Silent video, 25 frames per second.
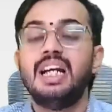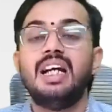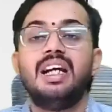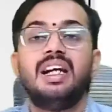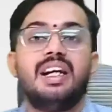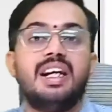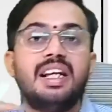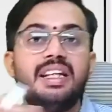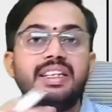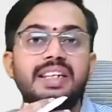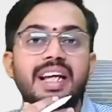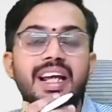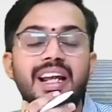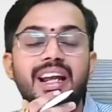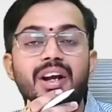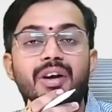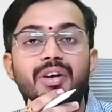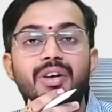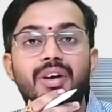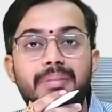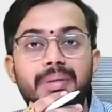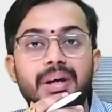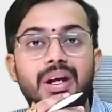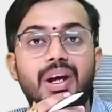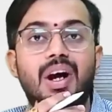
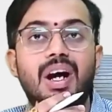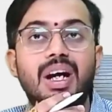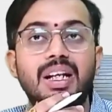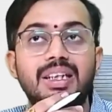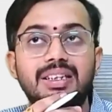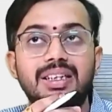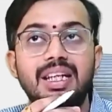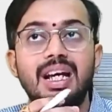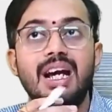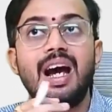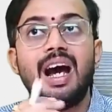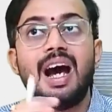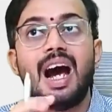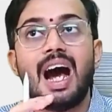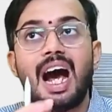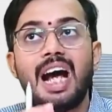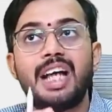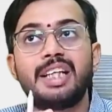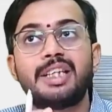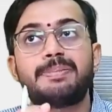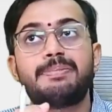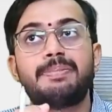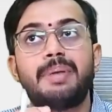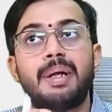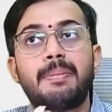disallowed, because
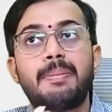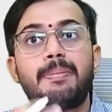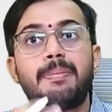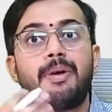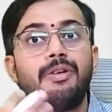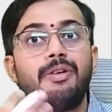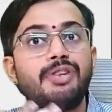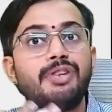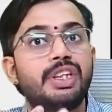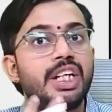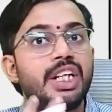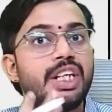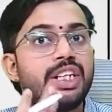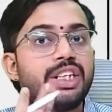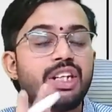as per provisions